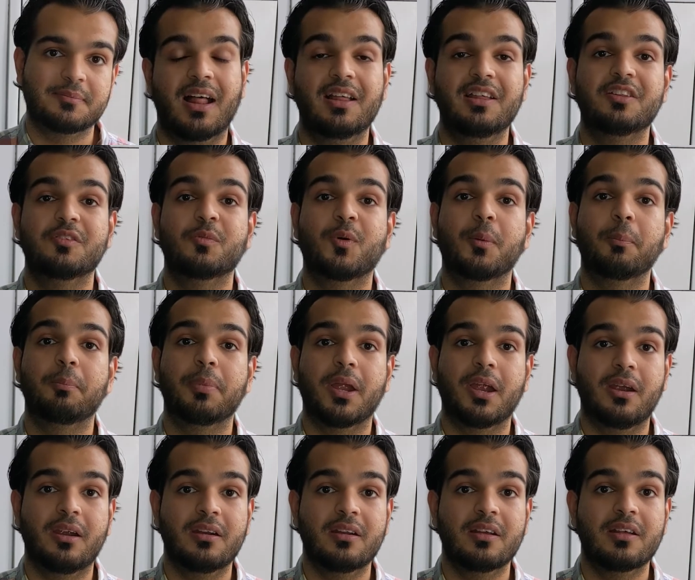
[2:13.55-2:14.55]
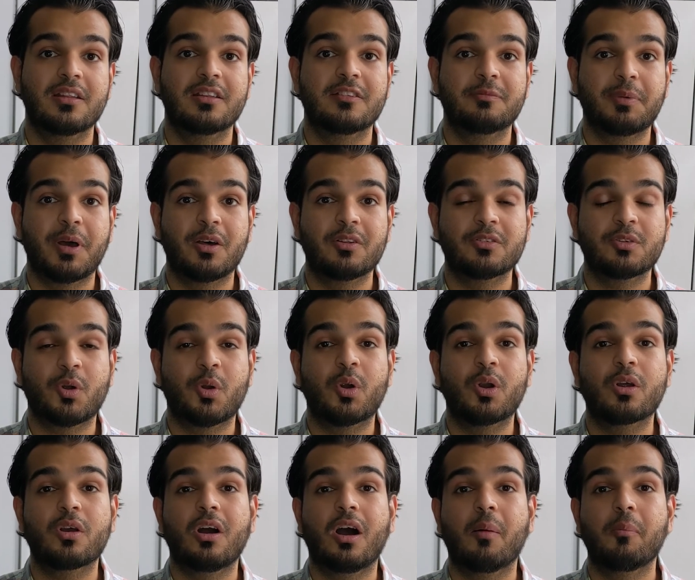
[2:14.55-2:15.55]
At least one parent, spouse,
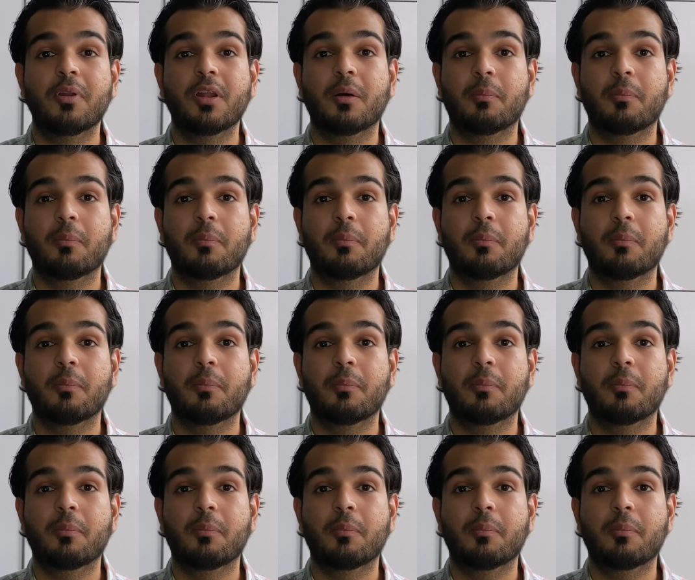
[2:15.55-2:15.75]
or common